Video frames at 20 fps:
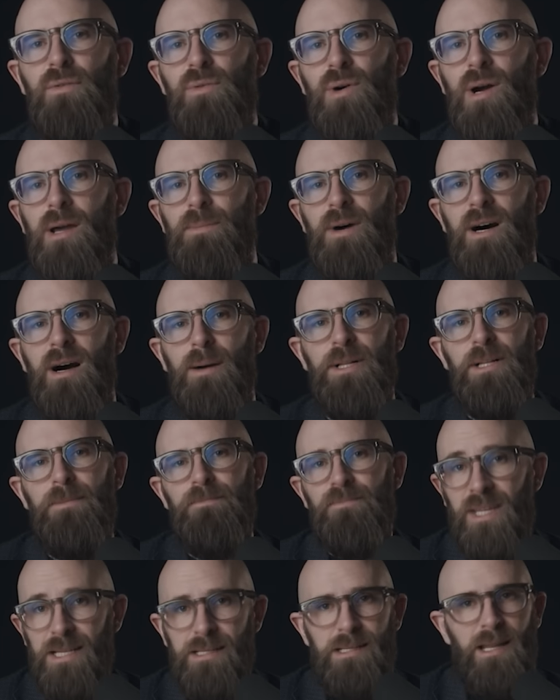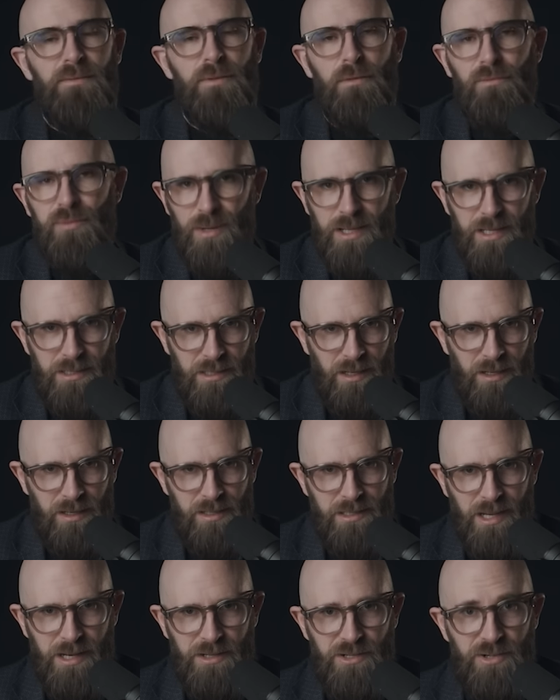of white marble, his love of weird
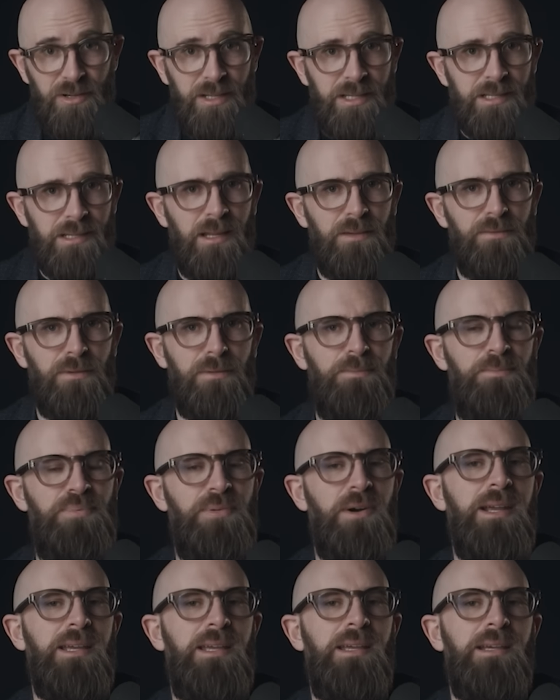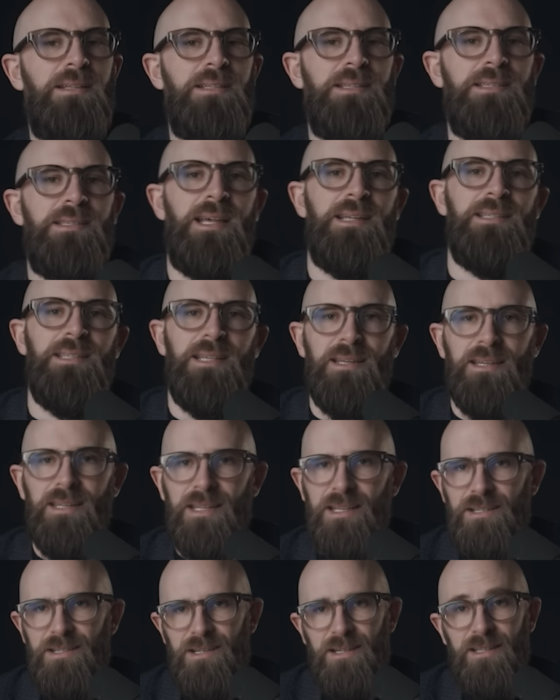architecture, and his love of breaking and setting
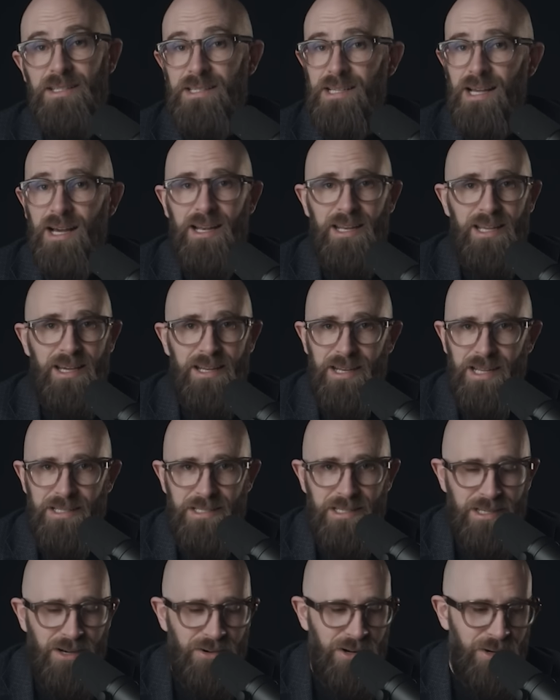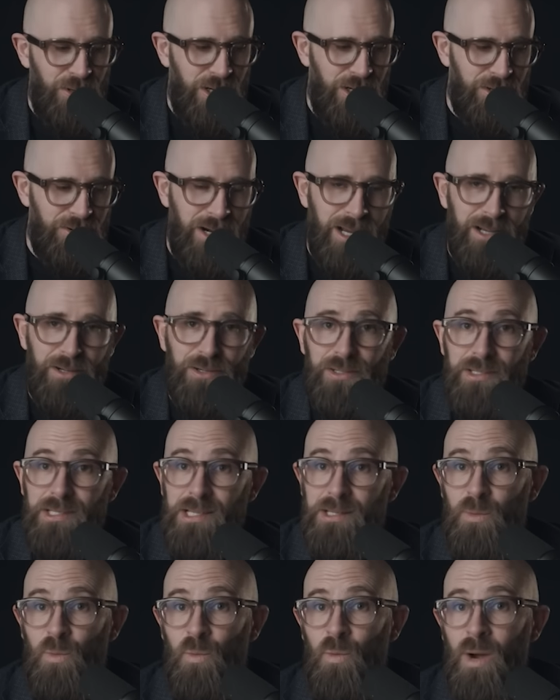niche and entirely unnecessary world records
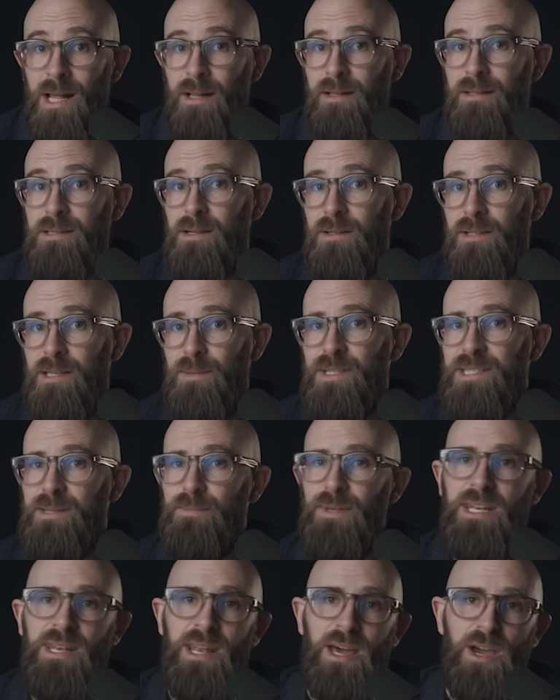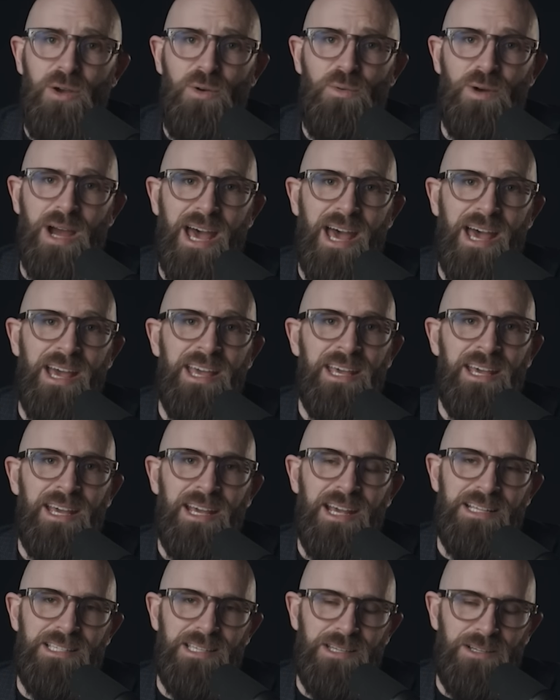is well documented, but nowhere
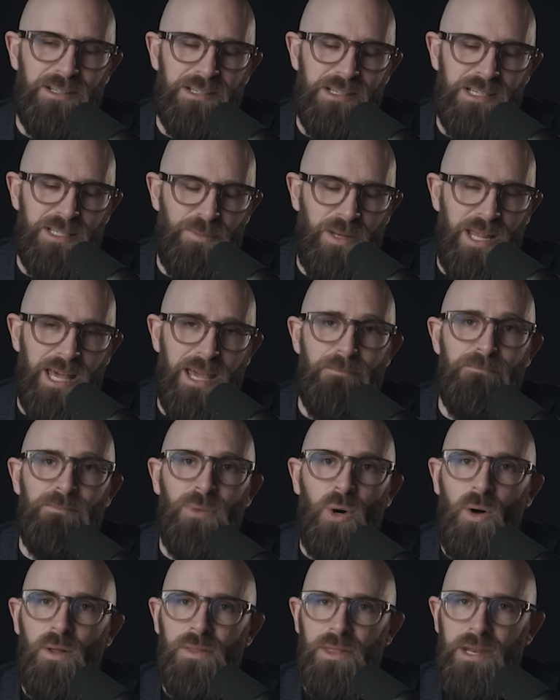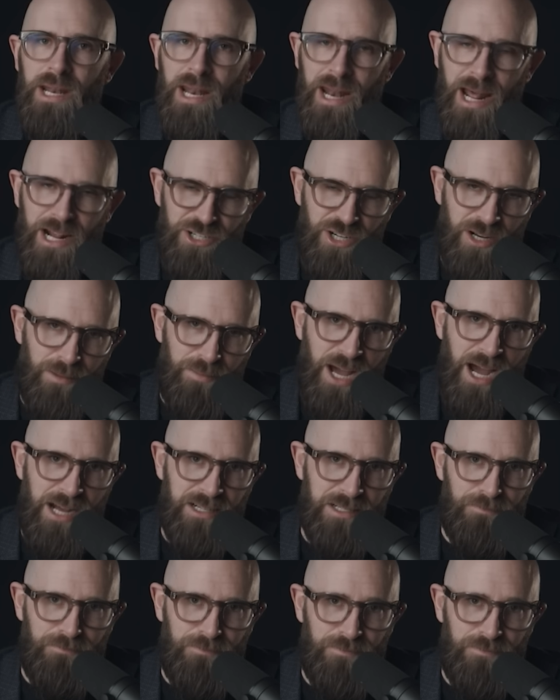is it on display more than in Ashgabat.